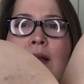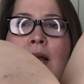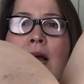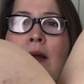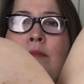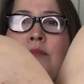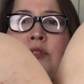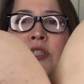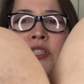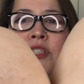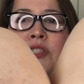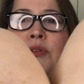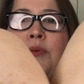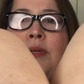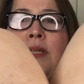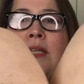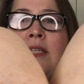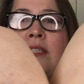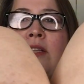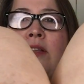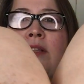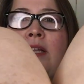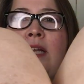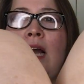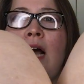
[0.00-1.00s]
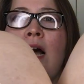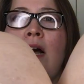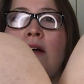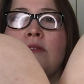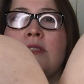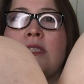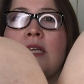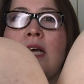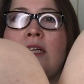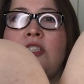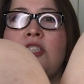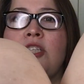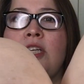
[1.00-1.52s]
I'm just doing this on the
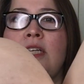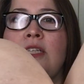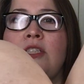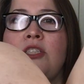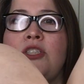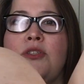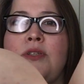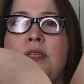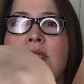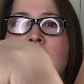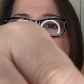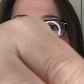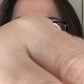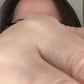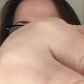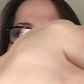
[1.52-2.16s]
outside chance you can